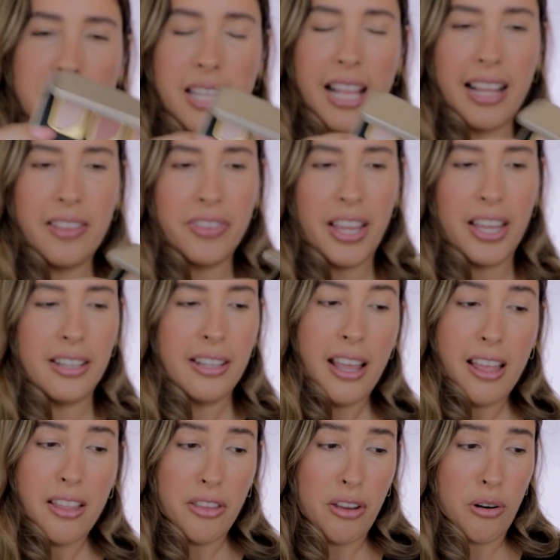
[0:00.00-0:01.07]
slanted,
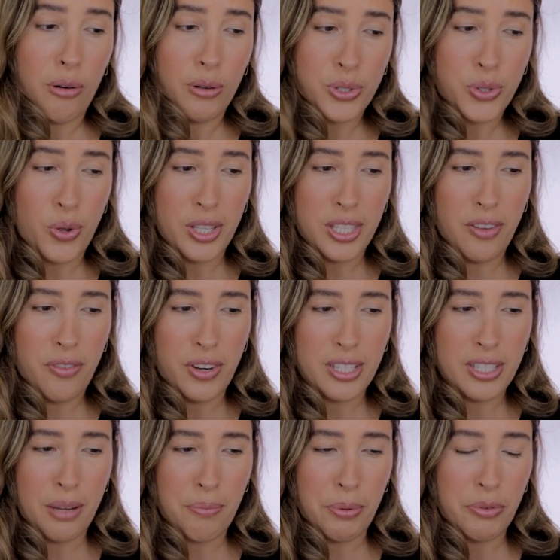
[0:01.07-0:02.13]
they're also a
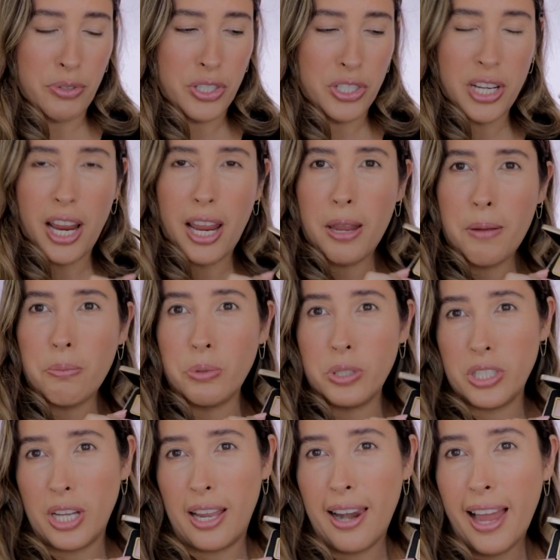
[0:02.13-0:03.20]
different type of shape,
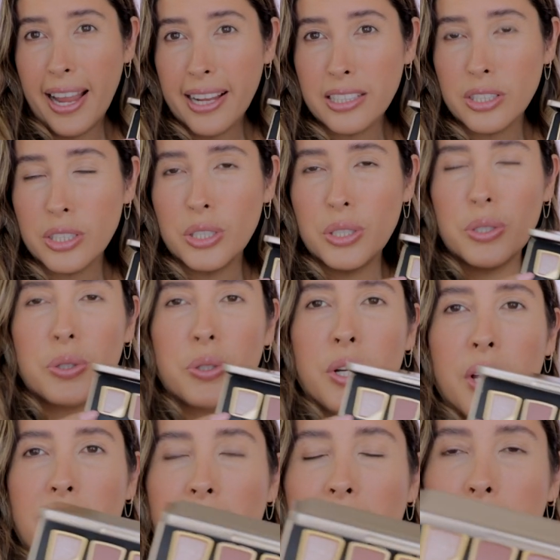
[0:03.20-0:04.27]
which I like too.
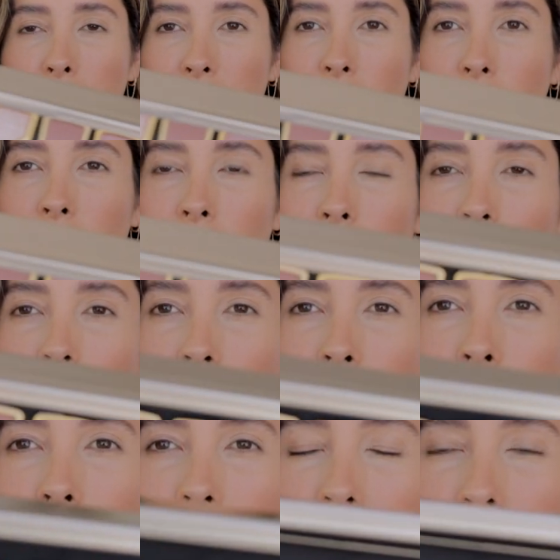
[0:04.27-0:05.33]
I mean, overall
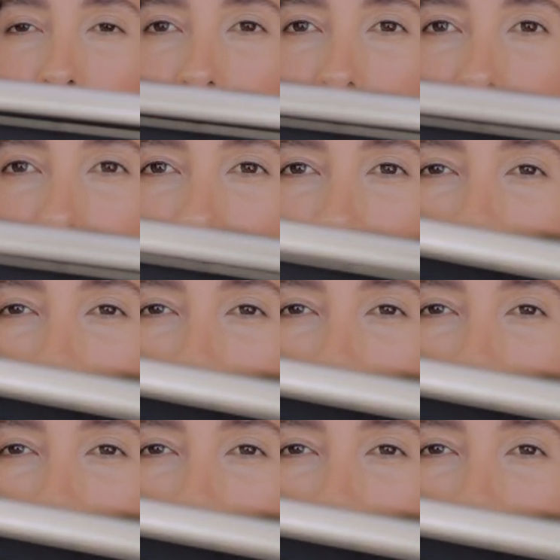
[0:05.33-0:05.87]
looks, you